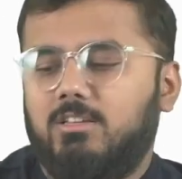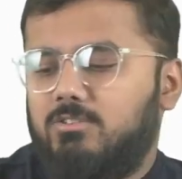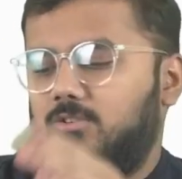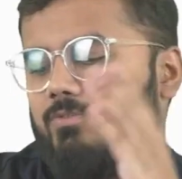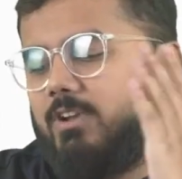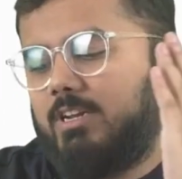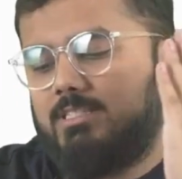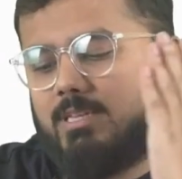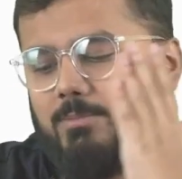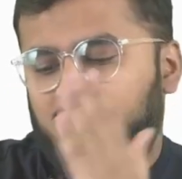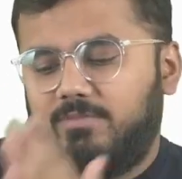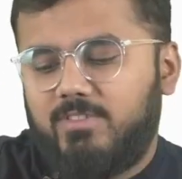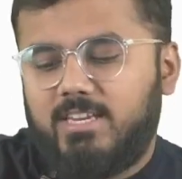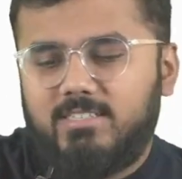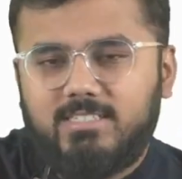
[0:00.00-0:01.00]
So for example,
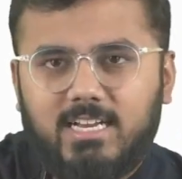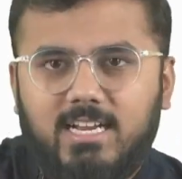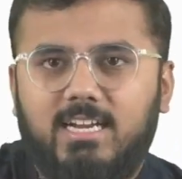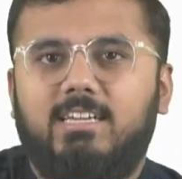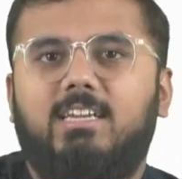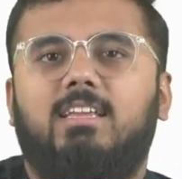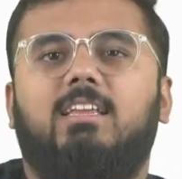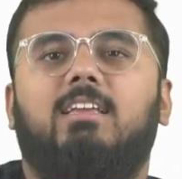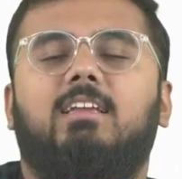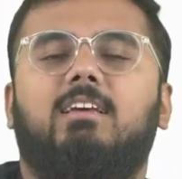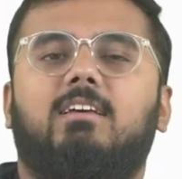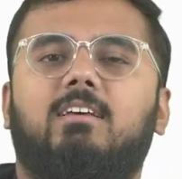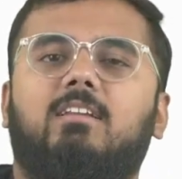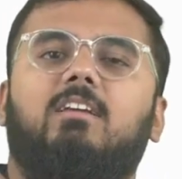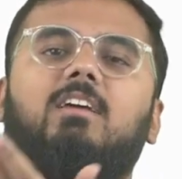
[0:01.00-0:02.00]
if there is a cut
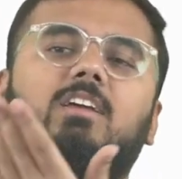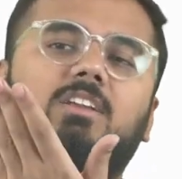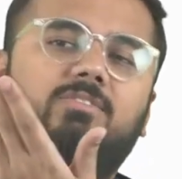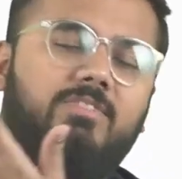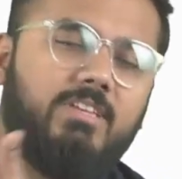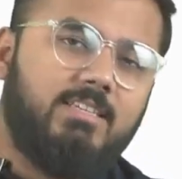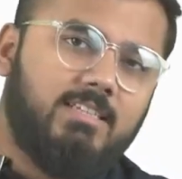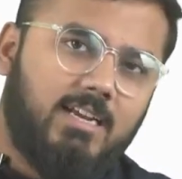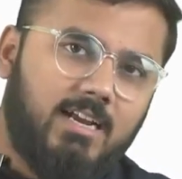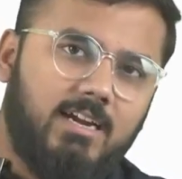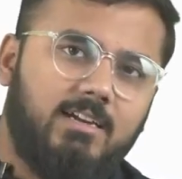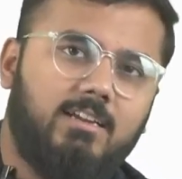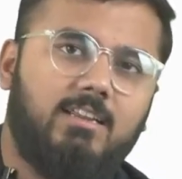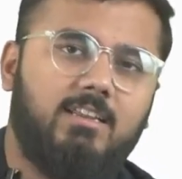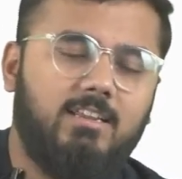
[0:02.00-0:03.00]
here, if there is a
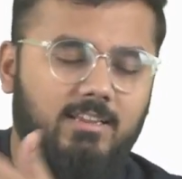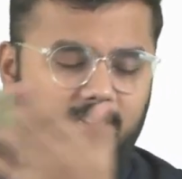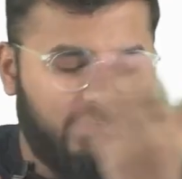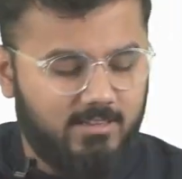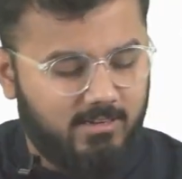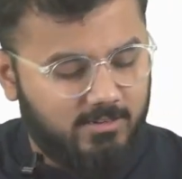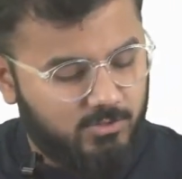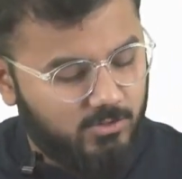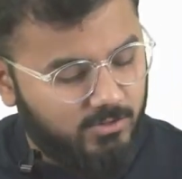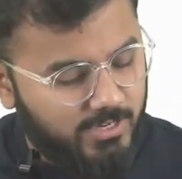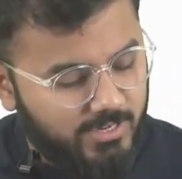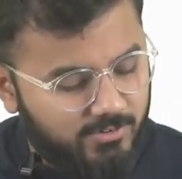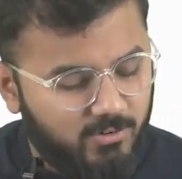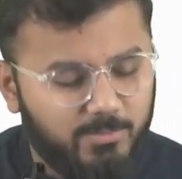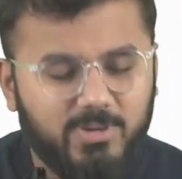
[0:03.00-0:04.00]
cut here, so
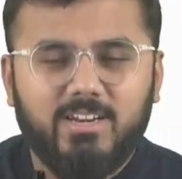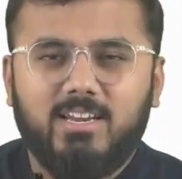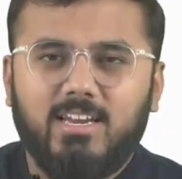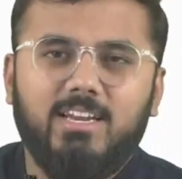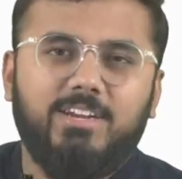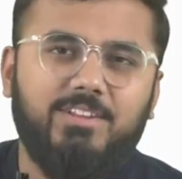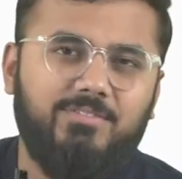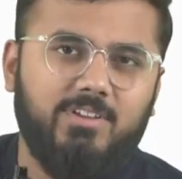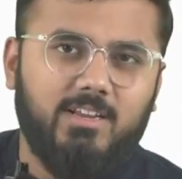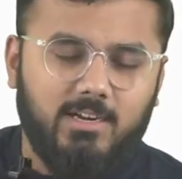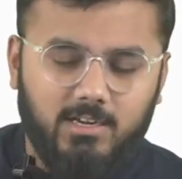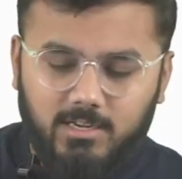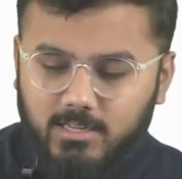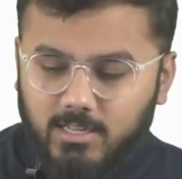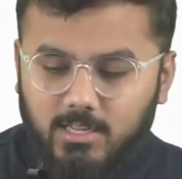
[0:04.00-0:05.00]
it would be really
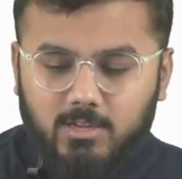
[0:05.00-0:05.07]
difficult.